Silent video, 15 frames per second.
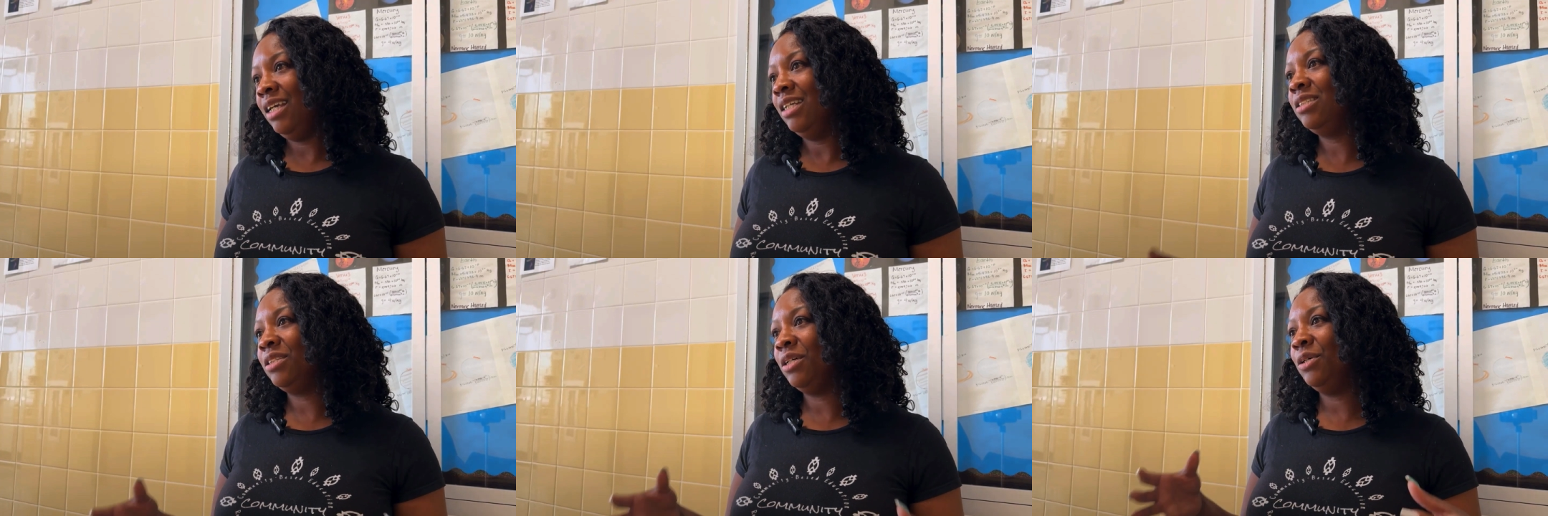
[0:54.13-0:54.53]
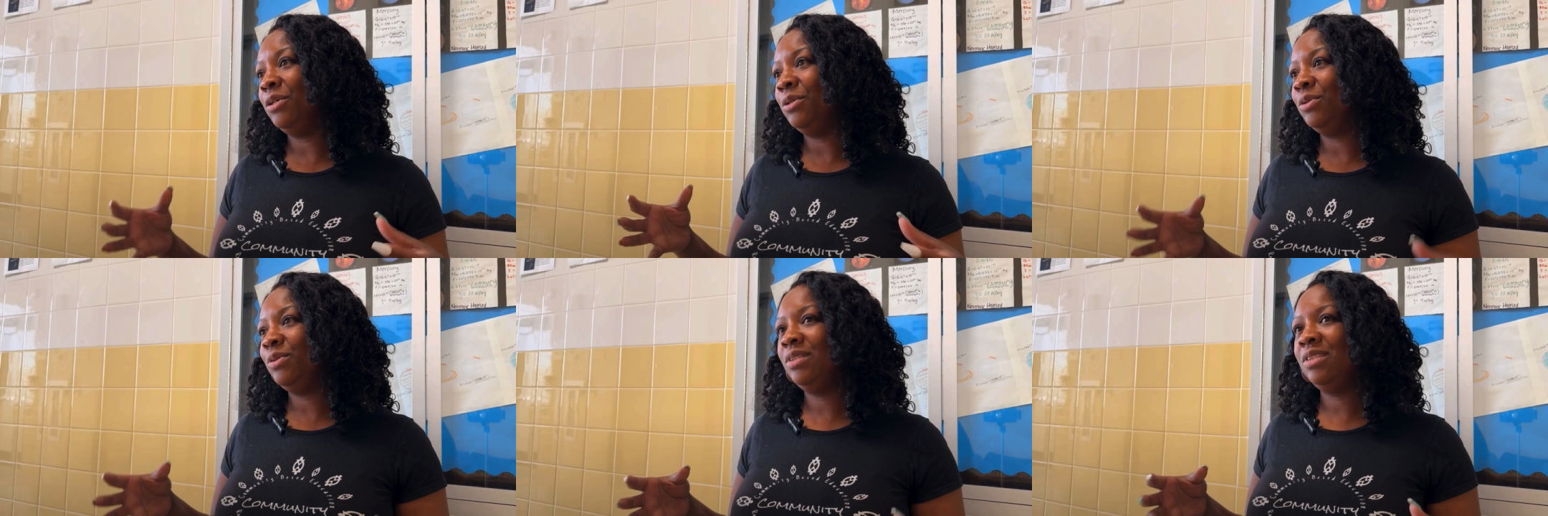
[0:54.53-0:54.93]
And
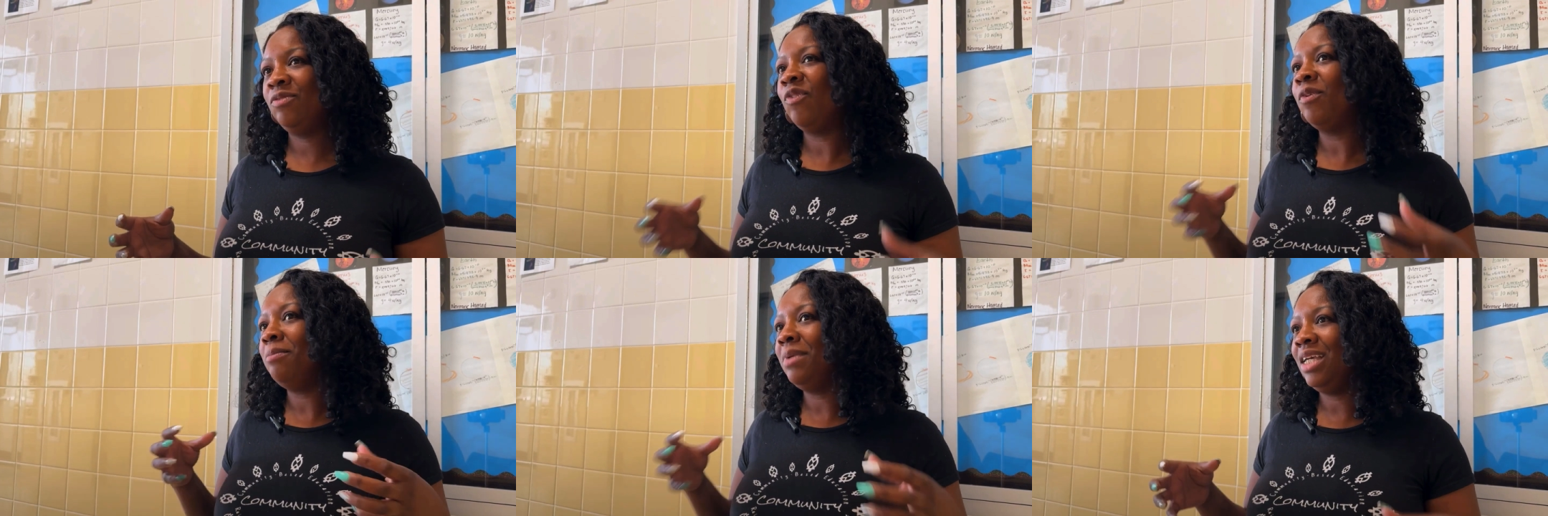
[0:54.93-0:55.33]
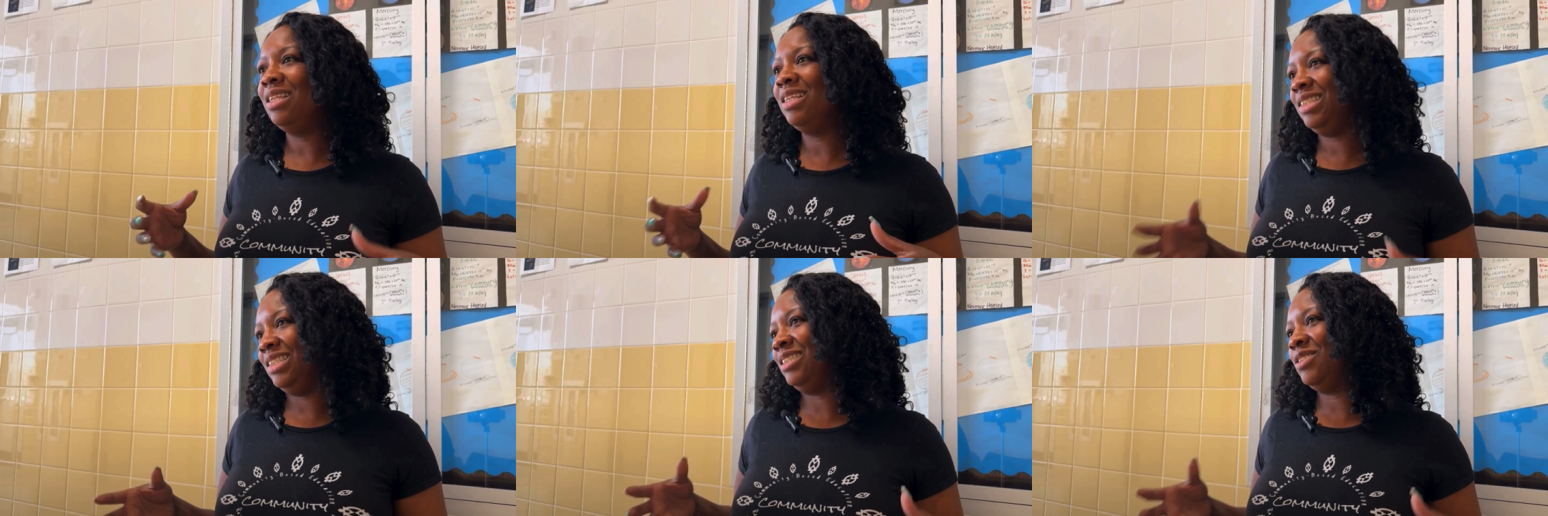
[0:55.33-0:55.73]
so for me,
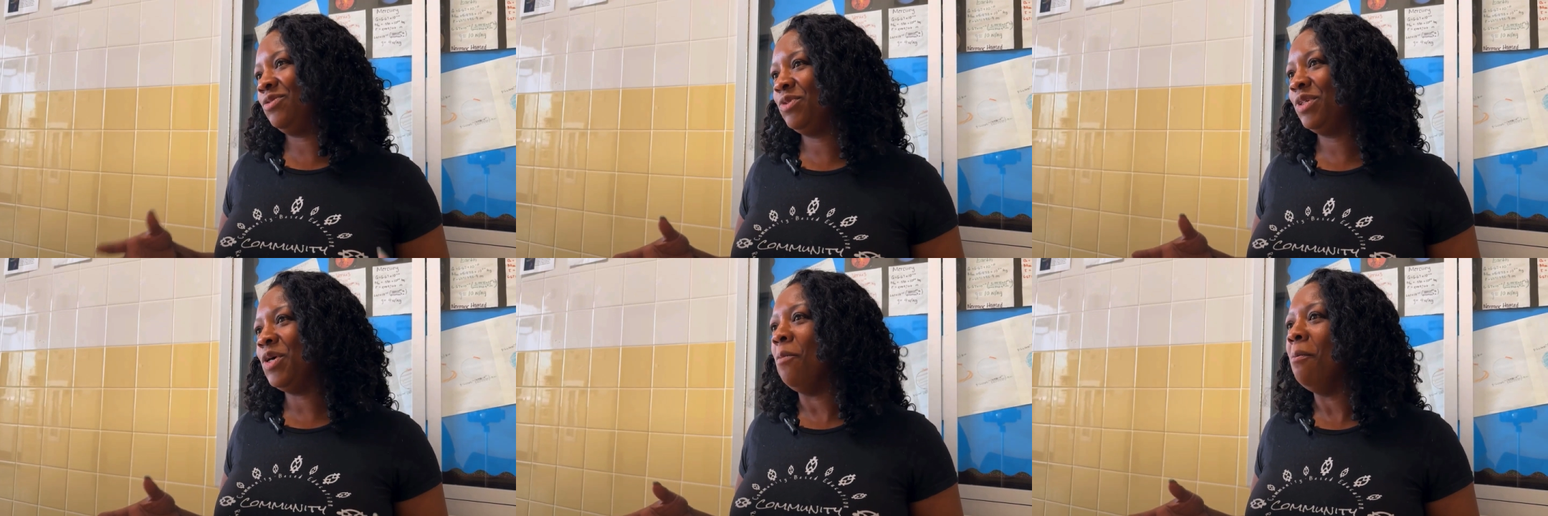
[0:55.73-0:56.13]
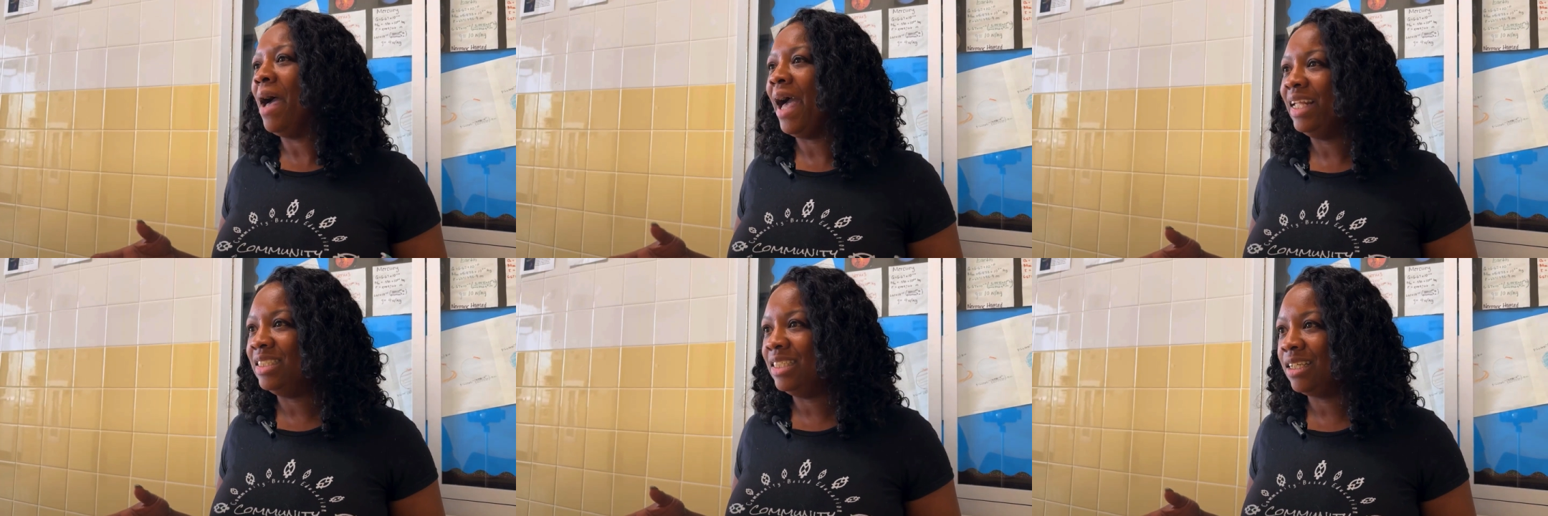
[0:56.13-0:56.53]
this is the real
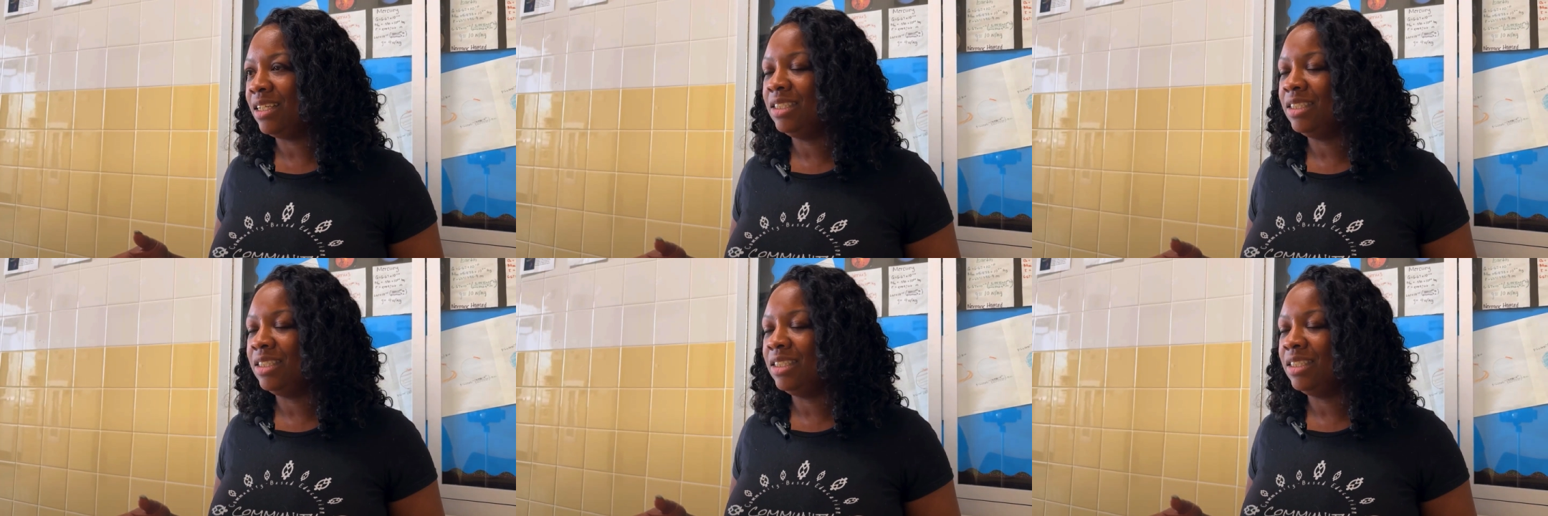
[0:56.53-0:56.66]
magic.